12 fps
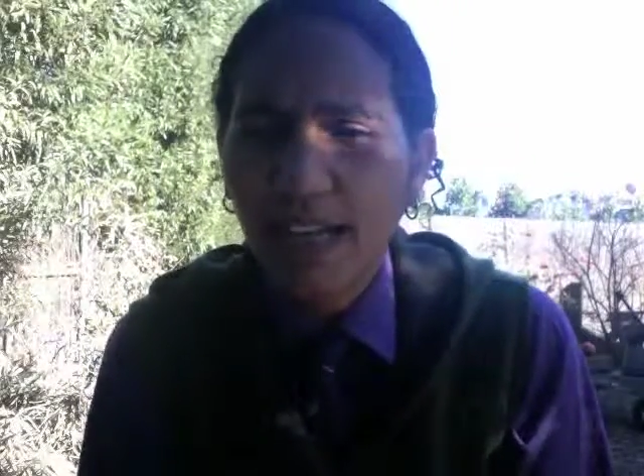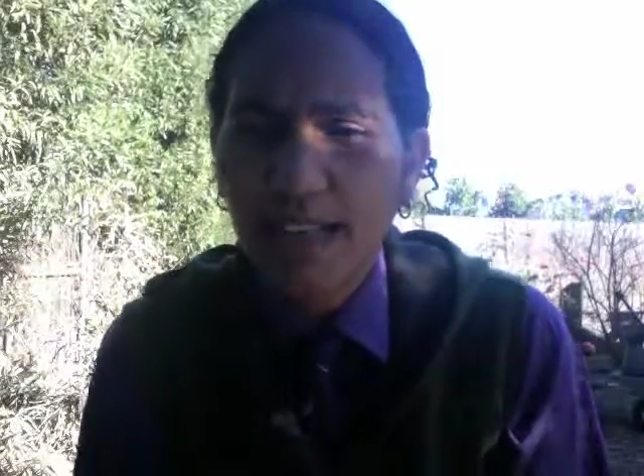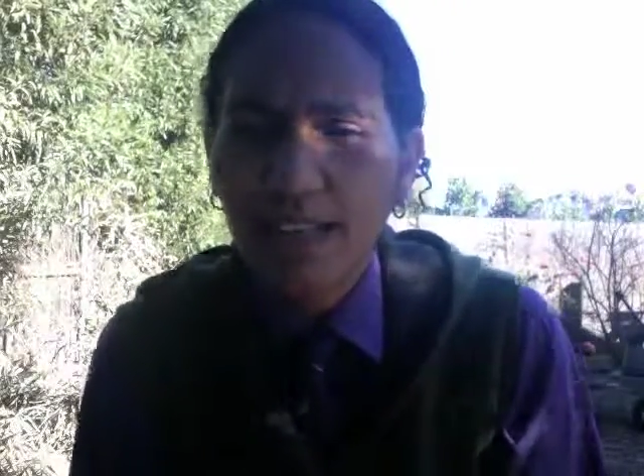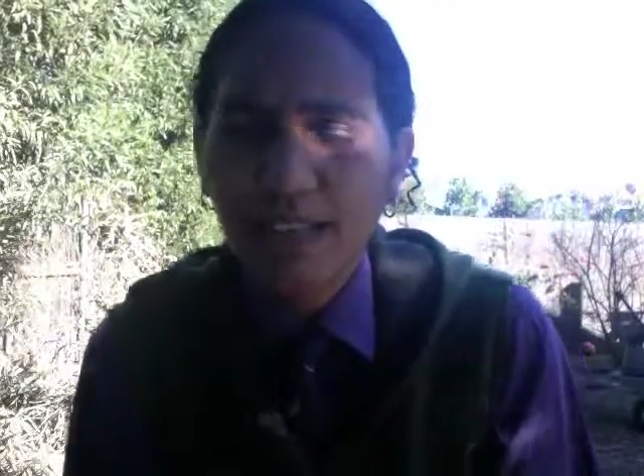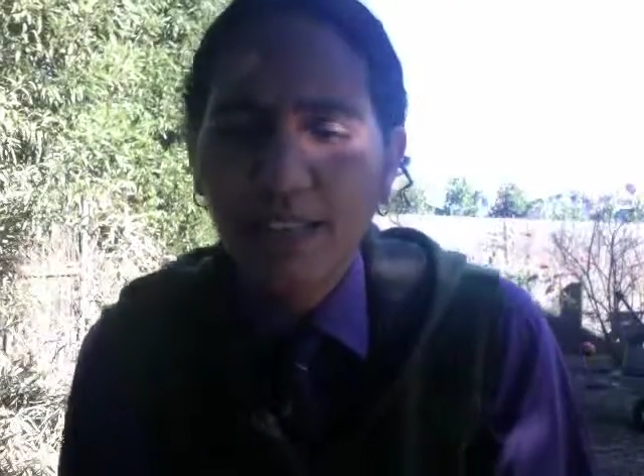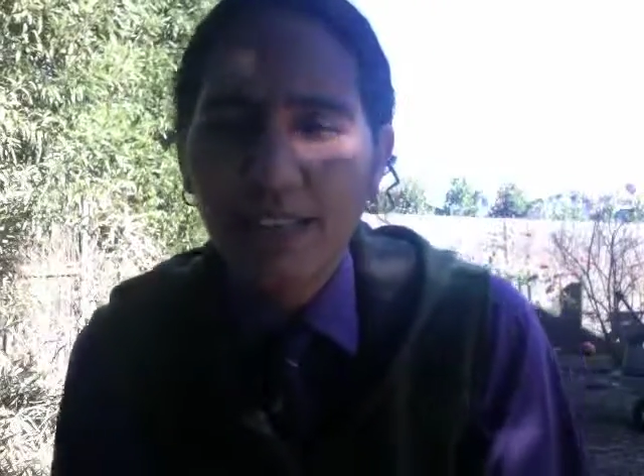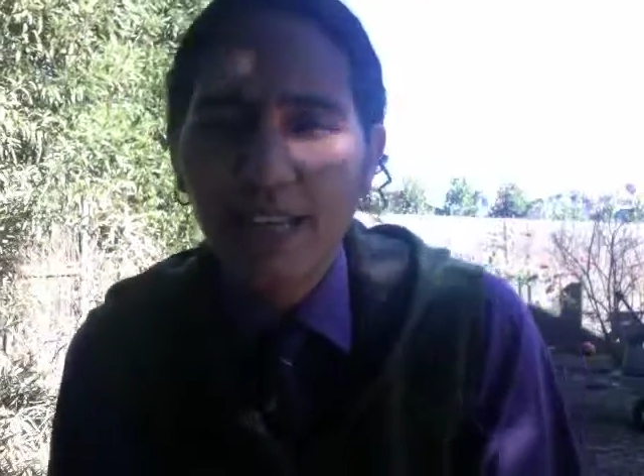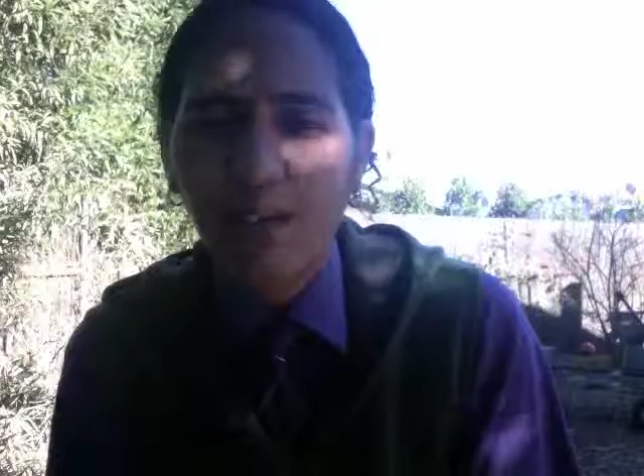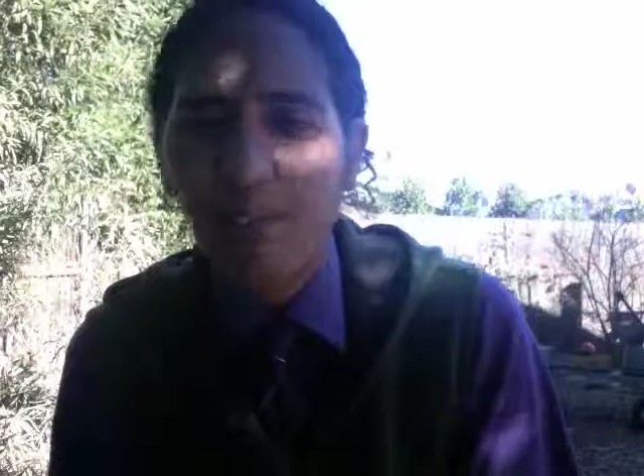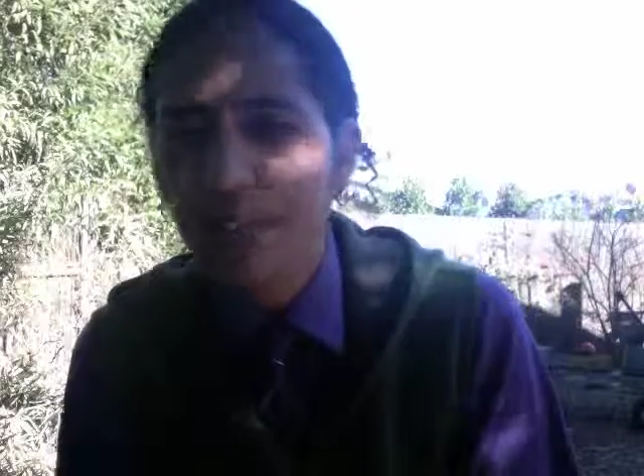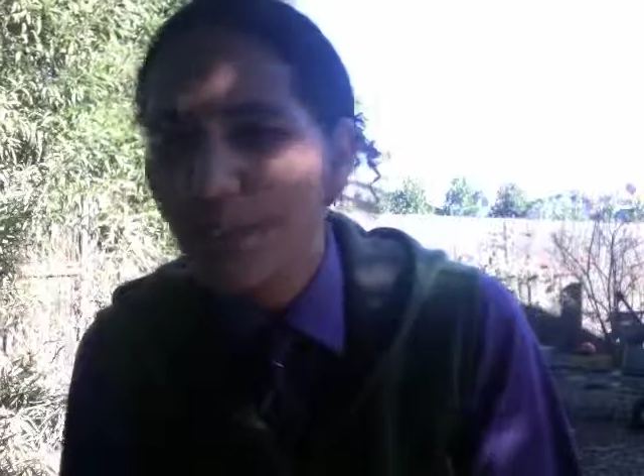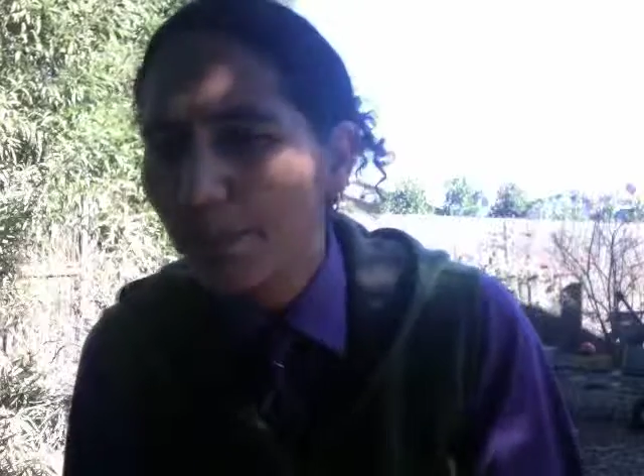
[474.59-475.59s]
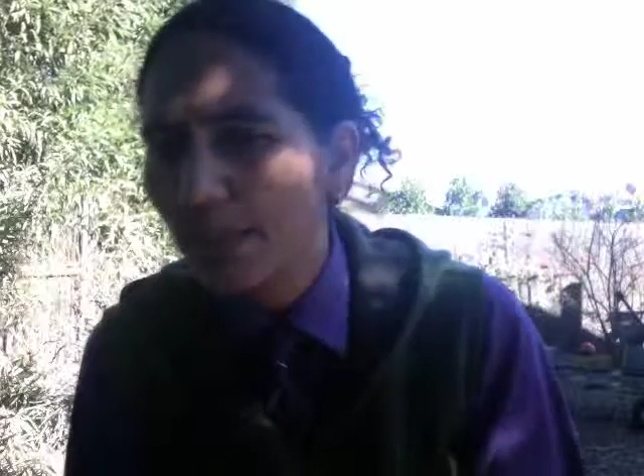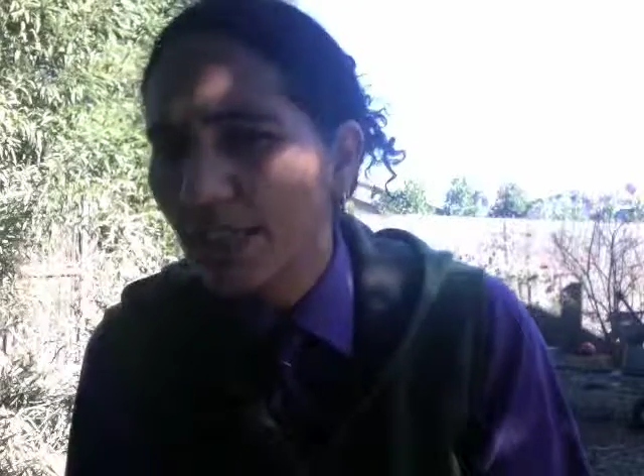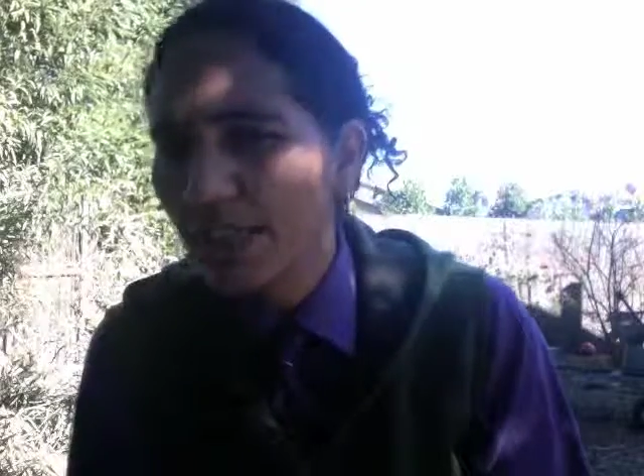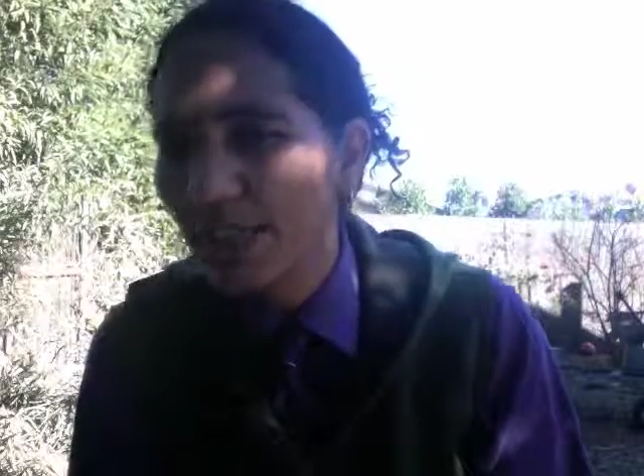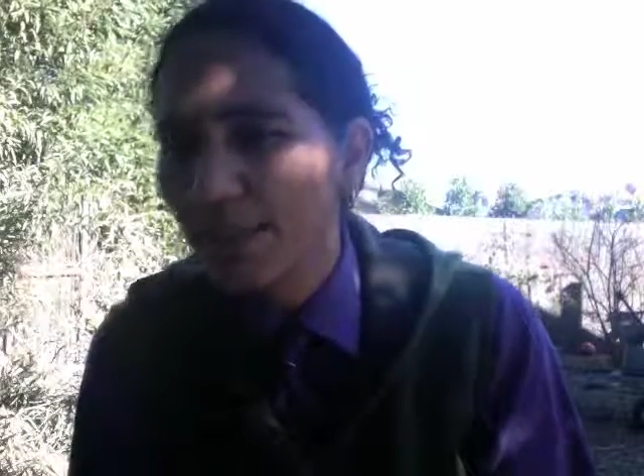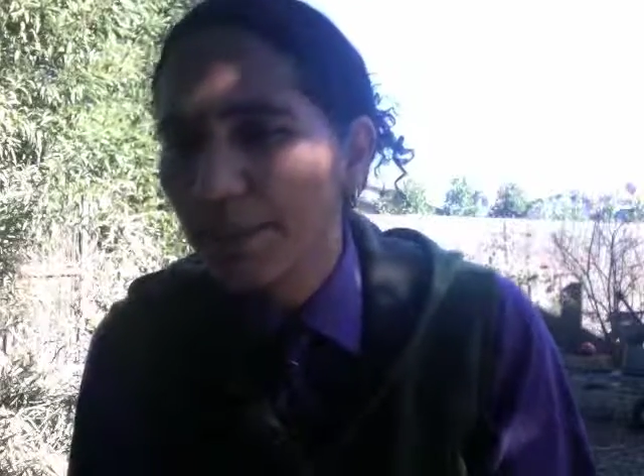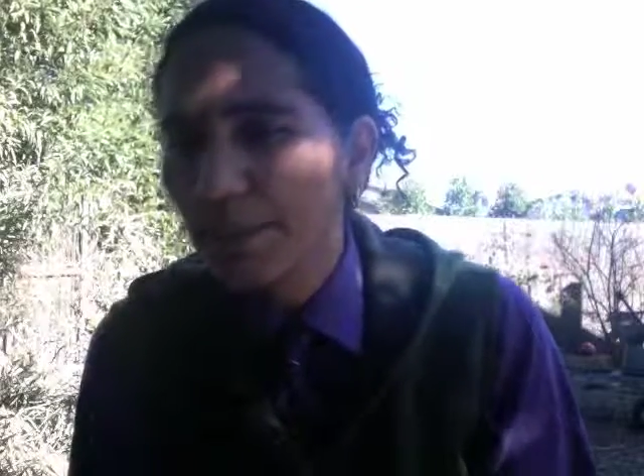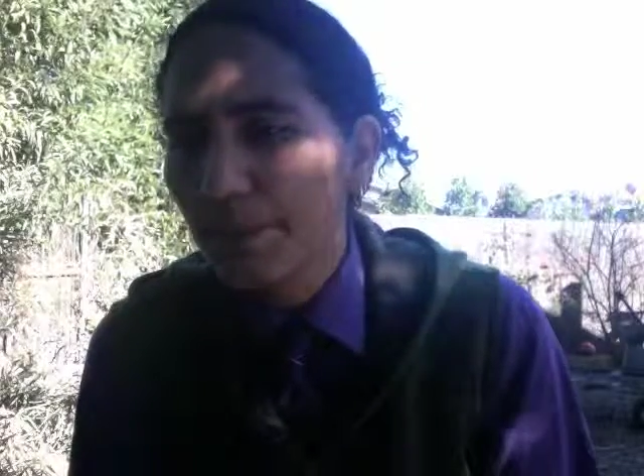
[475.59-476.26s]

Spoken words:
I didn't help anybody.